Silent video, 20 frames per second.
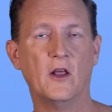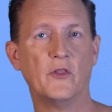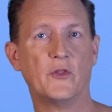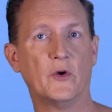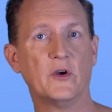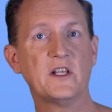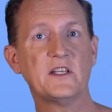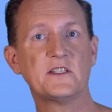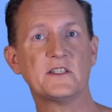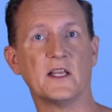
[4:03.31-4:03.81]

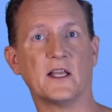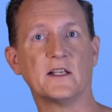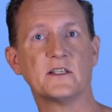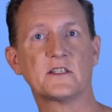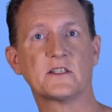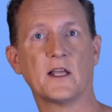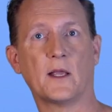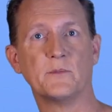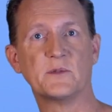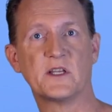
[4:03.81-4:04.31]

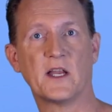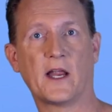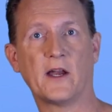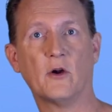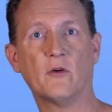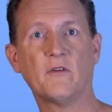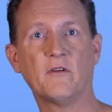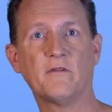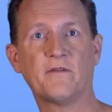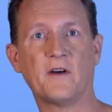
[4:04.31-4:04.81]
36 times 9
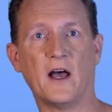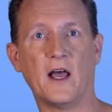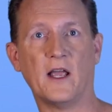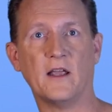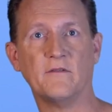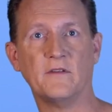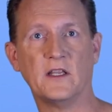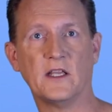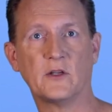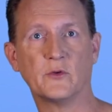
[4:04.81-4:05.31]
over
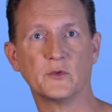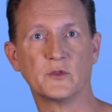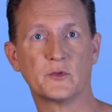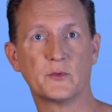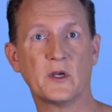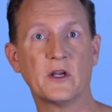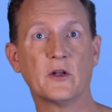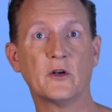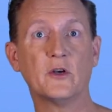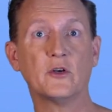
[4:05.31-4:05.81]
5 equals
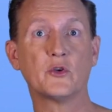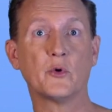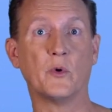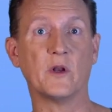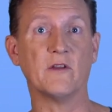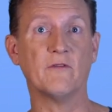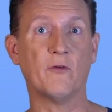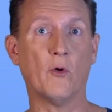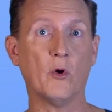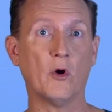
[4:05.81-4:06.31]

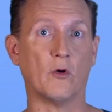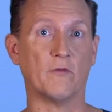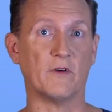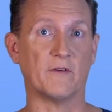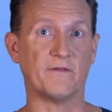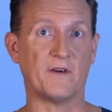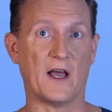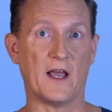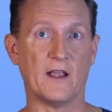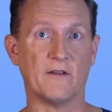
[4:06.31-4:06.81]
324 over
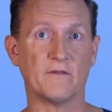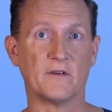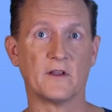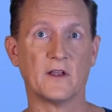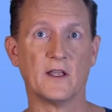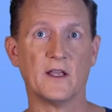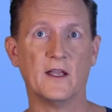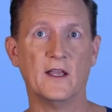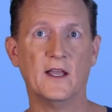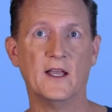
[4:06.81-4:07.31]
5.
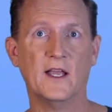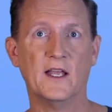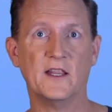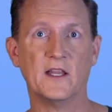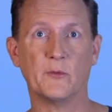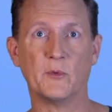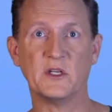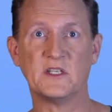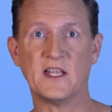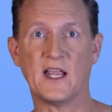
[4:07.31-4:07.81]

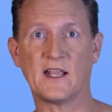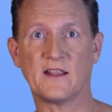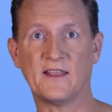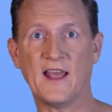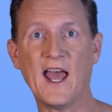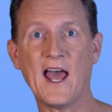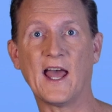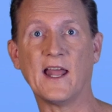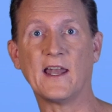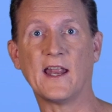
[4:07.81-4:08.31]
Then we take
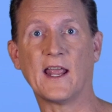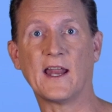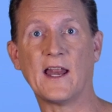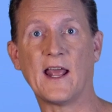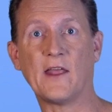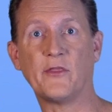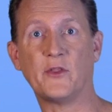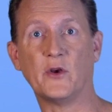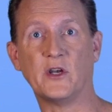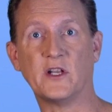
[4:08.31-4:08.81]
that and
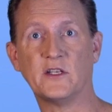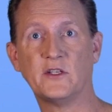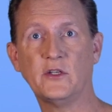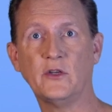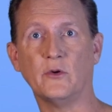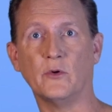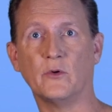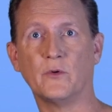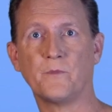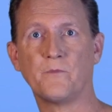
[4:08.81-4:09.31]
add
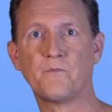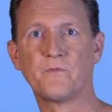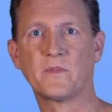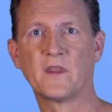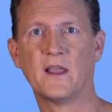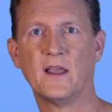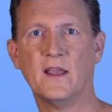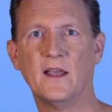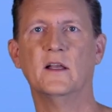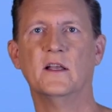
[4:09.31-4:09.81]
32.
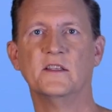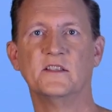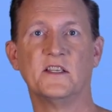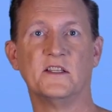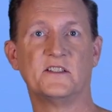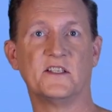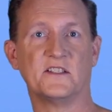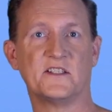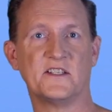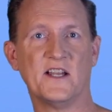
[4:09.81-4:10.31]

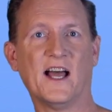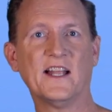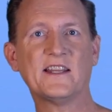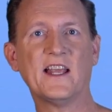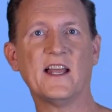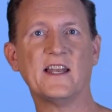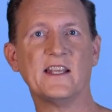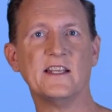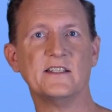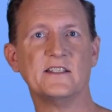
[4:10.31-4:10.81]
Since it's not
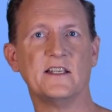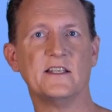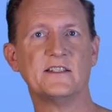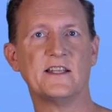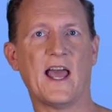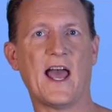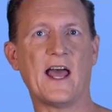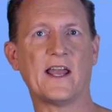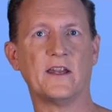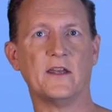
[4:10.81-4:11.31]
that easy
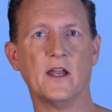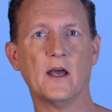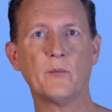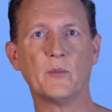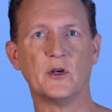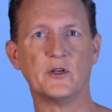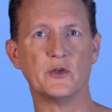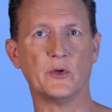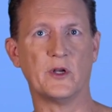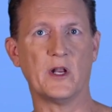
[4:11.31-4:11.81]
to add a
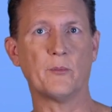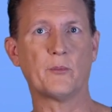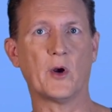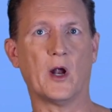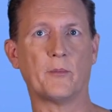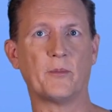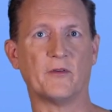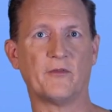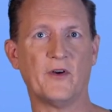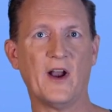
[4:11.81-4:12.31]
number to an
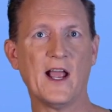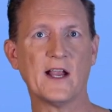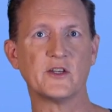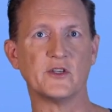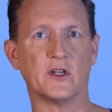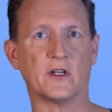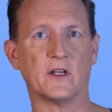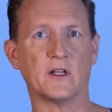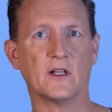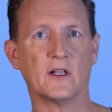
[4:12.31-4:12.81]
improper
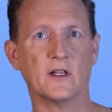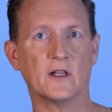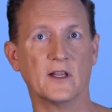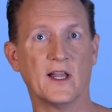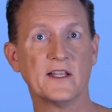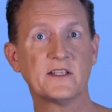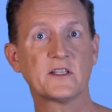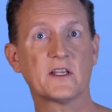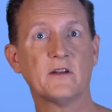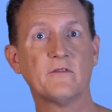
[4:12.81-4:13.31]
fraction,
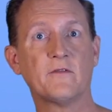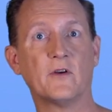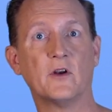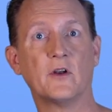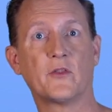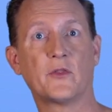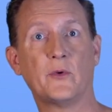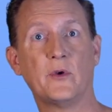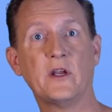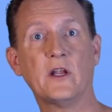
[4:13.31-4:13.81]
let's
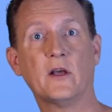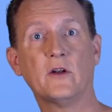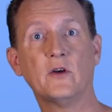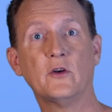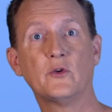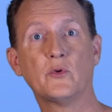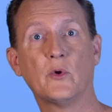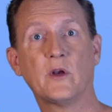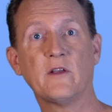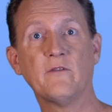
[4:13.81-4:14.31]
convert
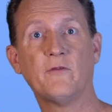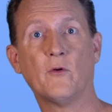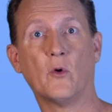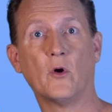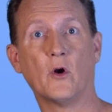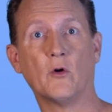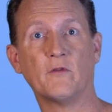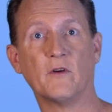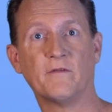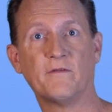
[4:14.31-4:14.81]

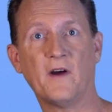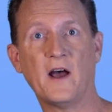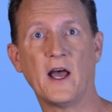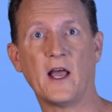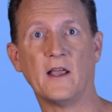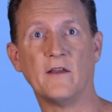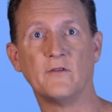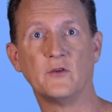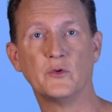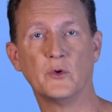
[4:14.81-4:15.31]
324 over
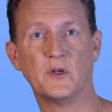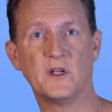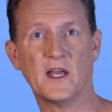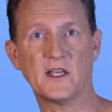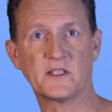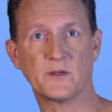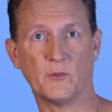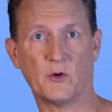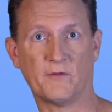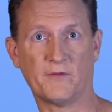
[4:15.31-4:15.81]
5 to a
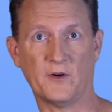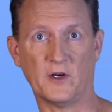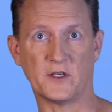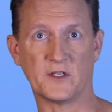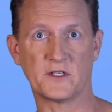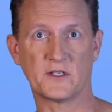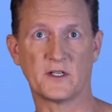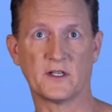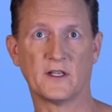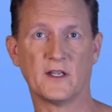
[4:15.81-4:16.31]
decimal
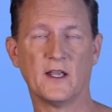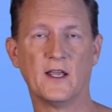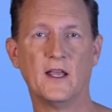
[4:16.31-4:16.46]
first.